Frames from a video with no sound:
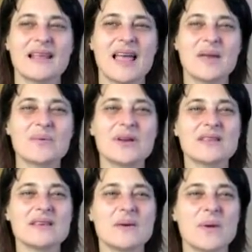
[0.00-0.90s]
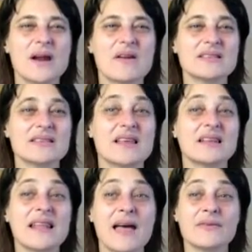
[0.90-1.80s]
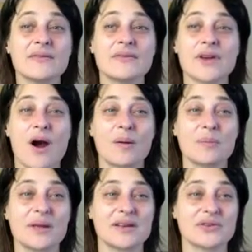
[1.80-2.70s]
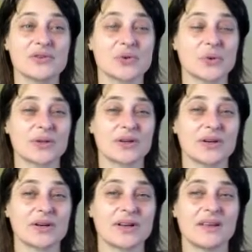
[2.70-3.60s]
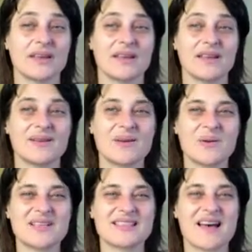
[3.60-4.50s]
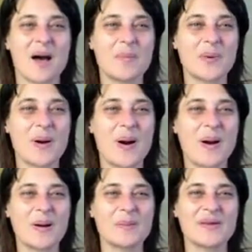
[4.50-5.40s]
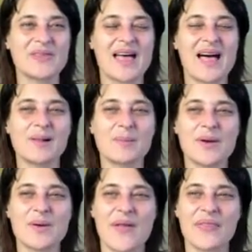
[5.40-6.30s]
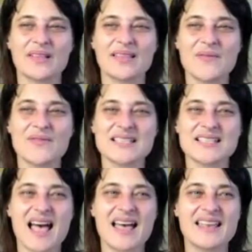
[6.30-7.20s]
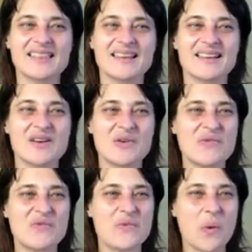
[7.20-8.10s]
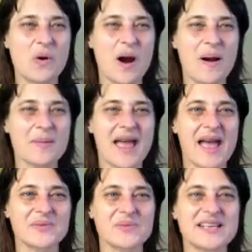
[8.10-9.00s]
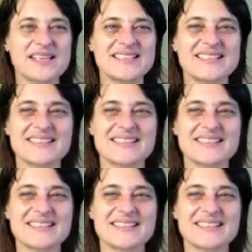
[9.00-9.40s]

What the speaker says: And bring the awareness to the left armpit and shoulder. Notice the upper arm and the elbow on the left side, the forearm and wrist,